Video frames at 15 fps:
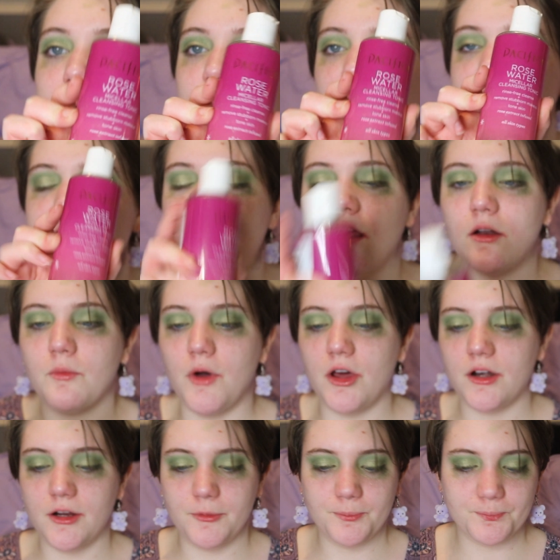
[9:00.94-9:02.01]
Micellar
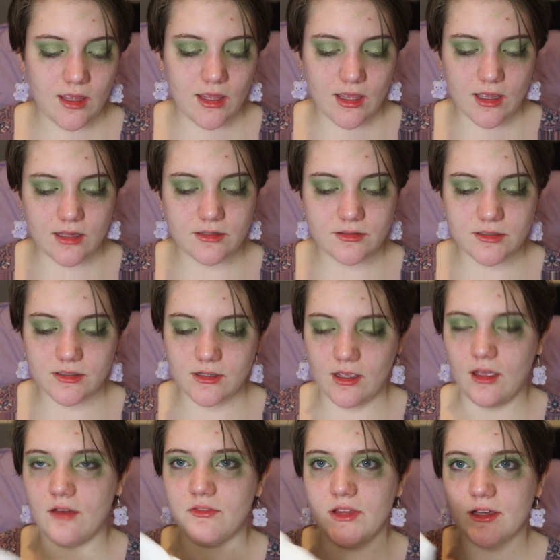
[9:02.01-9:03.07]
Water, and I
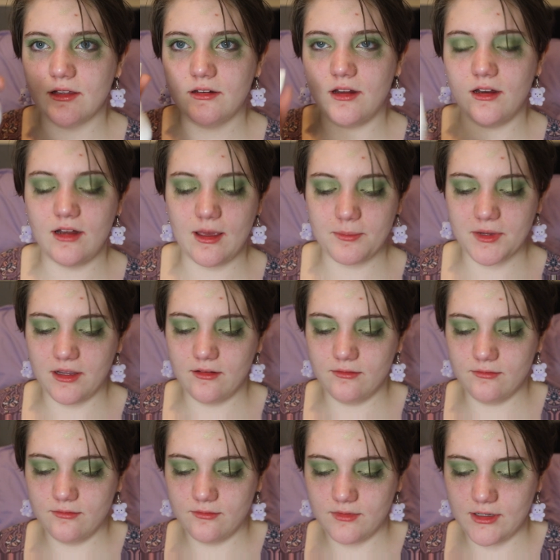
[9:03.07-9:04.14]
have like a napkin,
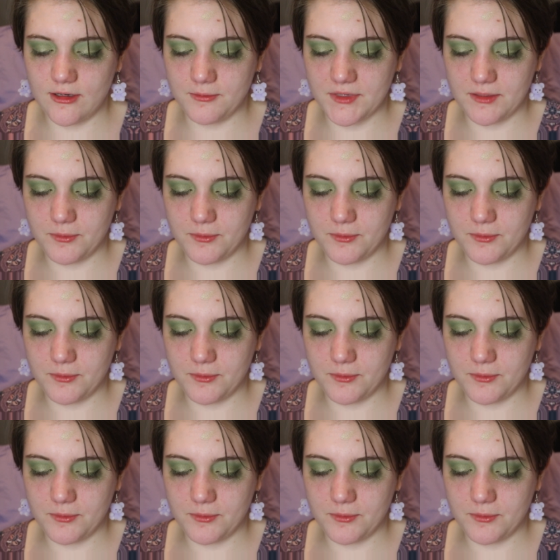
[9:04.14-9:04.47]
and I'm gonna